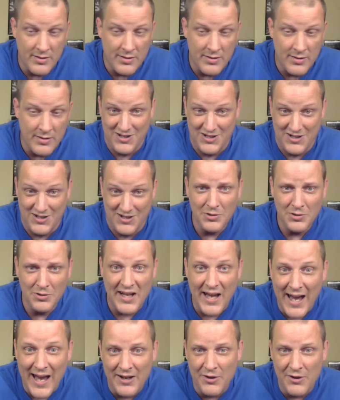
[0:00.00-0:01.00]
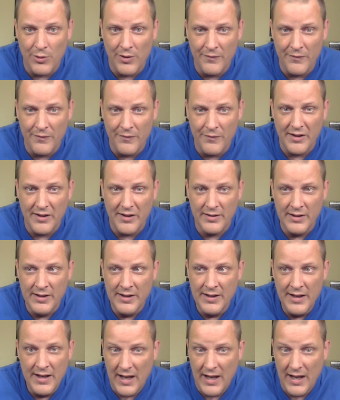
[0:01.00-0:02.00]
It's totally accurate, frankly.
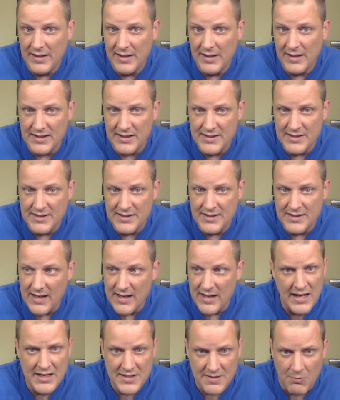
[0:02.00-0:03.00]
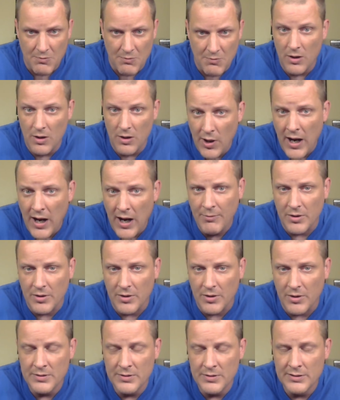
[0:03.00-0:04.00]
And it is a small problem.